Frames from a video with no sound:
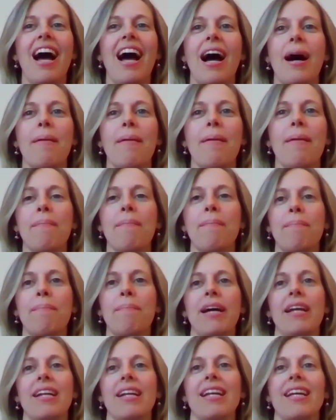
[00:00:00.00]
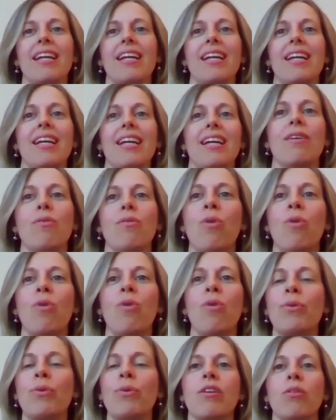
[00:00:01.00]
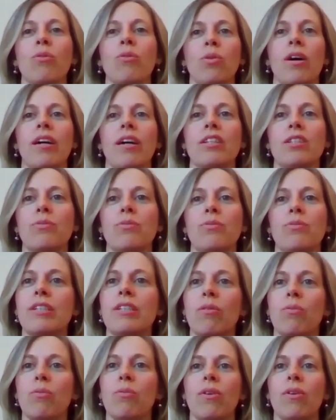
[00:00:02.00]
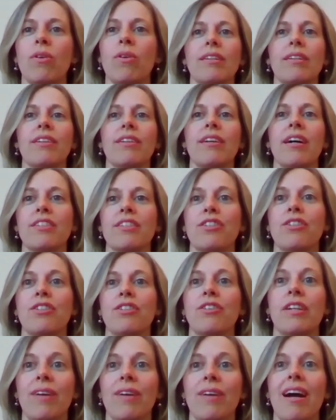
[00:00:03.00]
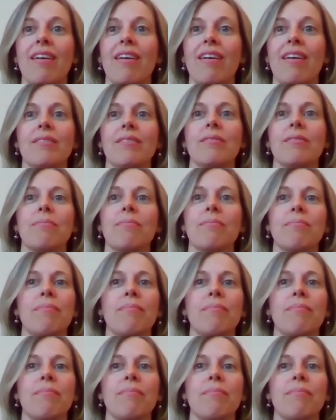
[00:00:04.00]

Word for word: Um, but what we don't want is we don't want you guys turning around and